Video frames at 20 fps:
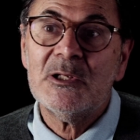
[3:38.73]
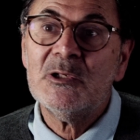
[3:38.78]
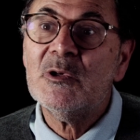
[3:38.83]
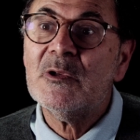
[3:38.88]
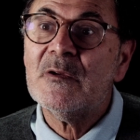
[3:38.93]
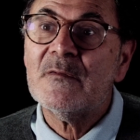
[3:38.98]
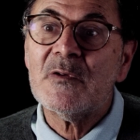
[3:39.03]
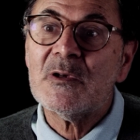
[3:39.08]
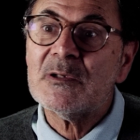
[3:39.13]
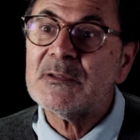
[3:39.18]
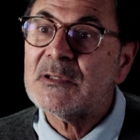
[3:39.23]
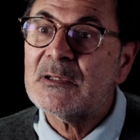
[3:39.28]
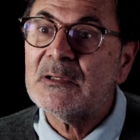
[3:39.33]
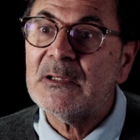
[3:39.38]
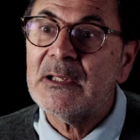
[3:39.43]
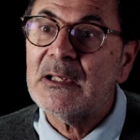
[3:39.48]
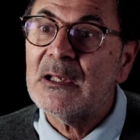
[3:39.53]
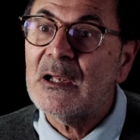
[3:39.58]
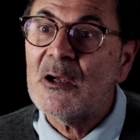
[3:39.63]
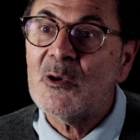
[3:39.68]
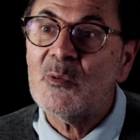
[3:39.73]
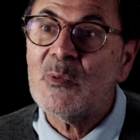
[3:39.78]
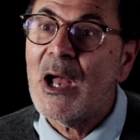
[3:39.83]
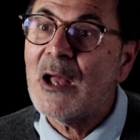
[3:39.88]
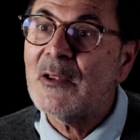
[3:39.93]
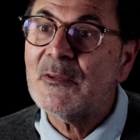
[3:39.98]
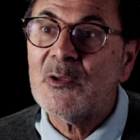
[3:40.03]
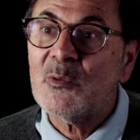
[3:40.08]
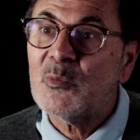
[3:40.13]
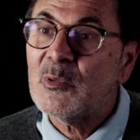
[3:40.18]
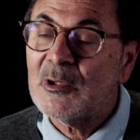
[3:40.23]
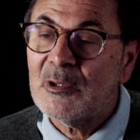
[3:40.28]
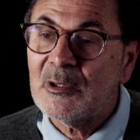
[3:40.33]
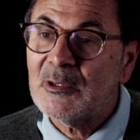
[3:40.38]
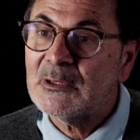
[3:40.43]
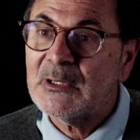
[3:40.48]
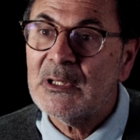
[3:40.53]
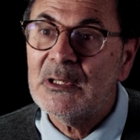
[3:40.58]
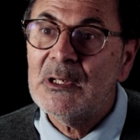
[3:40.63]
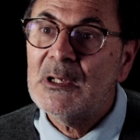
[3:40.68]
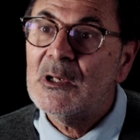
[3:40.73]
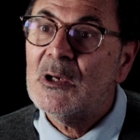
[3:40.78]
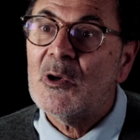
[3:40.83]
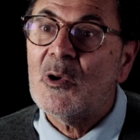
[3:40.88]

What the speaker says: universally around the world?